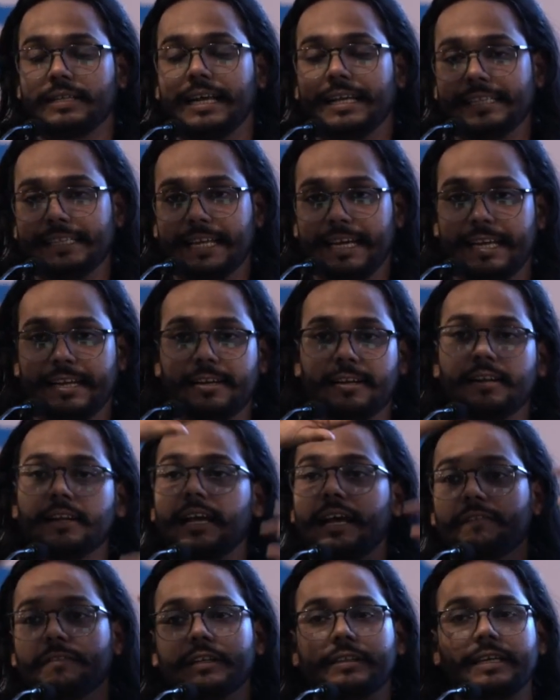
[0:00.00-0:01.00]
and then
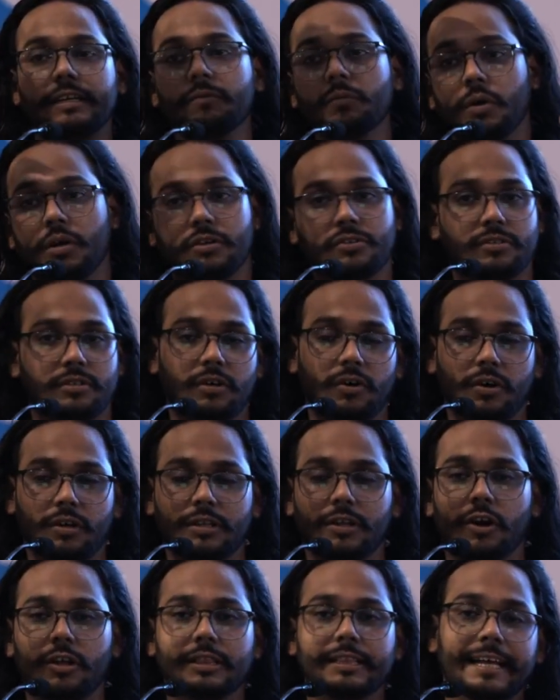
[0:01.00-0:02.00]
everything works
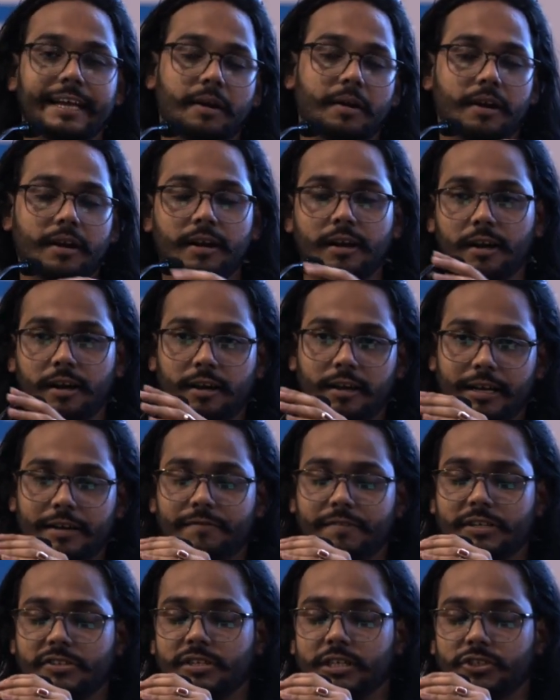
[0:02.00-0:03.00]
on their
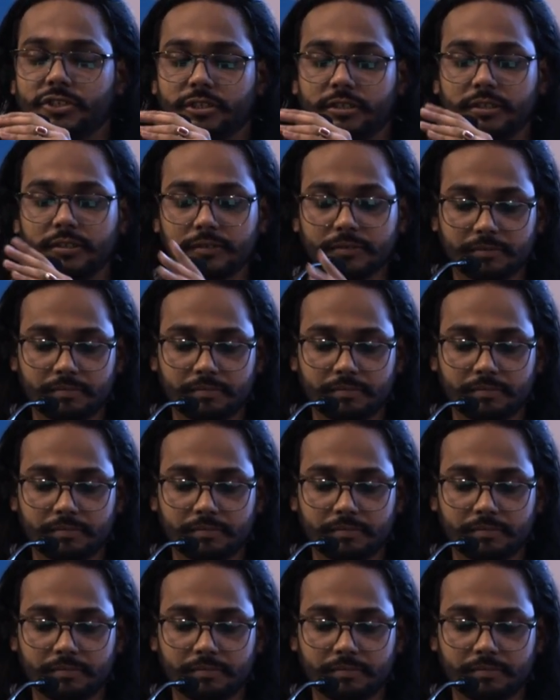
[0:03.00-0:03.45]
infrastructure.